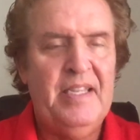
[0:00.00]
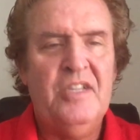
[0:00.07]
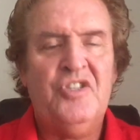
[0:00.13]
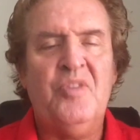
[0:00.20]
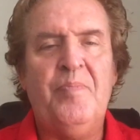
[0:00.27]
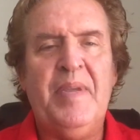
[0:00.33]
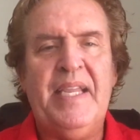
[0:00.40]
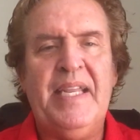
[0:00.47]

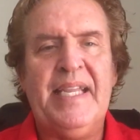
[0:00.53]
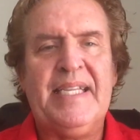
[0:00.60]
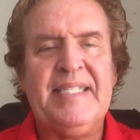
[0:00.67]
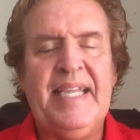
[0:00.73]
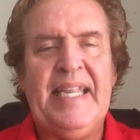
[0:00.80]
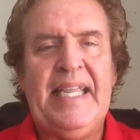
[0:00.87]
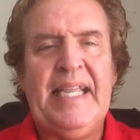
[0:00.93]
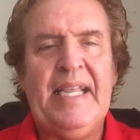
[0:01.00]
Should be an
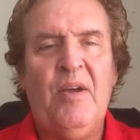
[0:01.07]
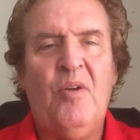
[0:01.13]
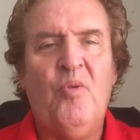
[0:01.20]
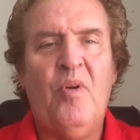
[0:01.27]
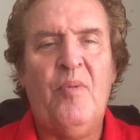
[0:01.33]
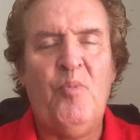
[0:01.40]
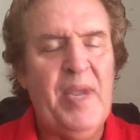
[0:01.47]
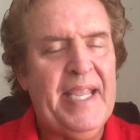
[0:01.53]
exciting
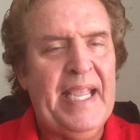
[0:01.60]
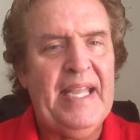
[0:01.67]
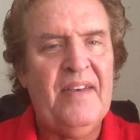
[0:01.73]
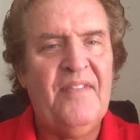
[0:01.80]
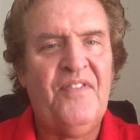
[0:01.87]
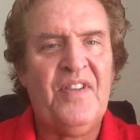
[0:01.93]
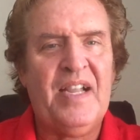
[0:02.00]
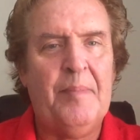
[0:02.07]

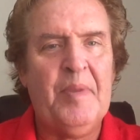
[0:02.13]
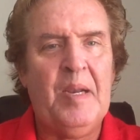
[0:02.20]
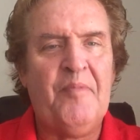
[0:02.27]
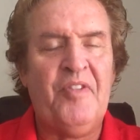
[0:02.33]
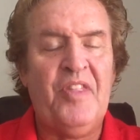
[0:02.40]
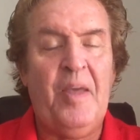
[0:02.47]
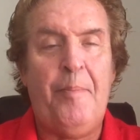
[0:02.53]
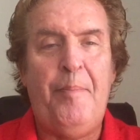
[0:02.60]
weekend coming
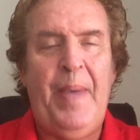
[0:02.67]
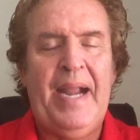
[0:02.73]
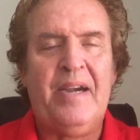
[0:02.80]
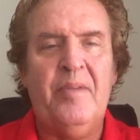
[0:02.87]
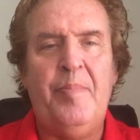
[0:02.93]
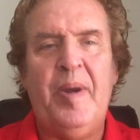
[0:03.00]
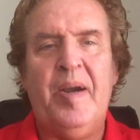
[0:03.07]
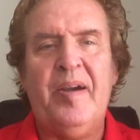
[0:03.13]
up with that
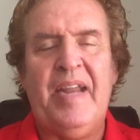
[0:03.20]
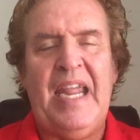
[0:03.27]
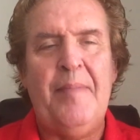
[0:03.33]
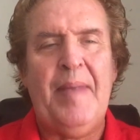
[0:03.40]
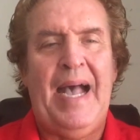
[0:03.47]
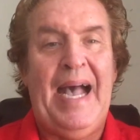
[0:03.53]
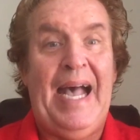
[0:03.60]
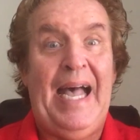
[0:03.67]
Packer-Bear
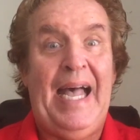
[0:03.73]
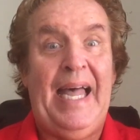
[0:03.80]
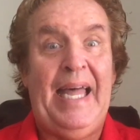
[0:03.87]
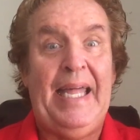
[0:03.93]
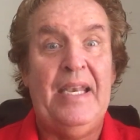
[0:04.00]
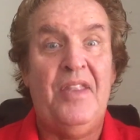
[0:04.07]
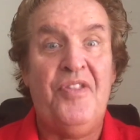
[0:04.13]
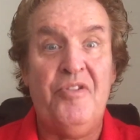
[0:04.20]
game
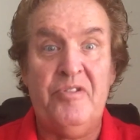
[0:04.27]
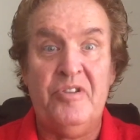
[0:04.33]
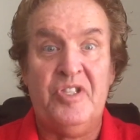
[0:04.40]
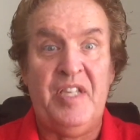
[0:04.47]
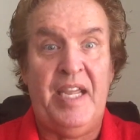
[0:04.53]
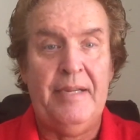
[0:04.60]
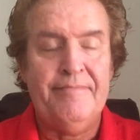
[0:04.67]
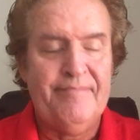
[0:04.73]
on
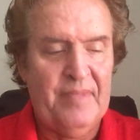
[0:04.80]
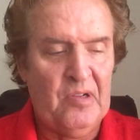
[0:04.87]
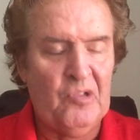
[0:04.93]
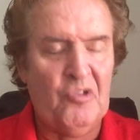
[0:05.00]
Thursday.